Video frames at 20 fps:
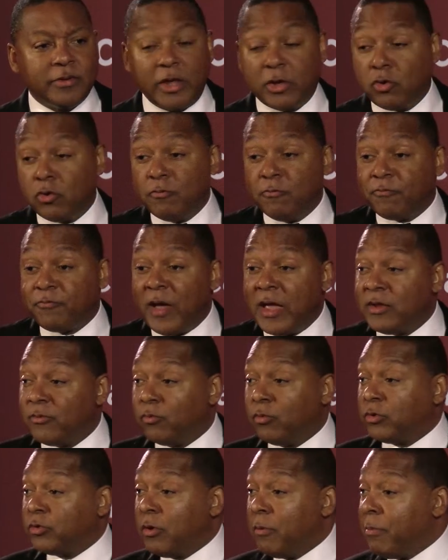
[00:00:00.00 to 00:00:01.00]
They couldn't
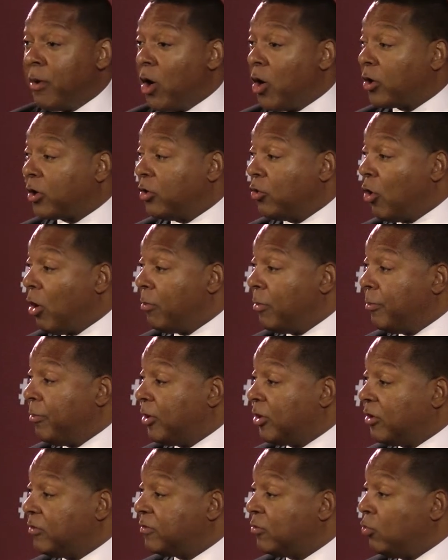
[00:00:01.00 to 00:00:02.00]
fight with the American army
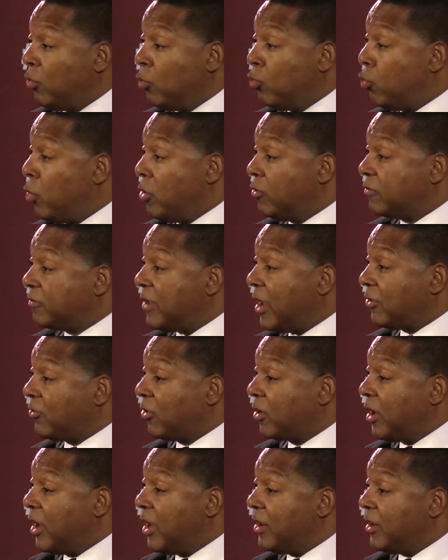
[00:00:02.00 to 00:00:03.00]
because we were
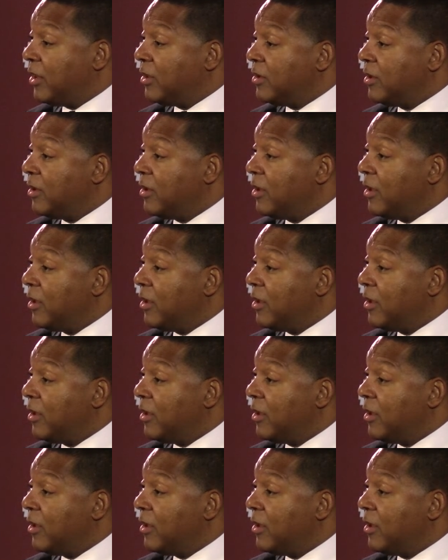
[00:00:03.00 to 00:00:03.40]
segregated.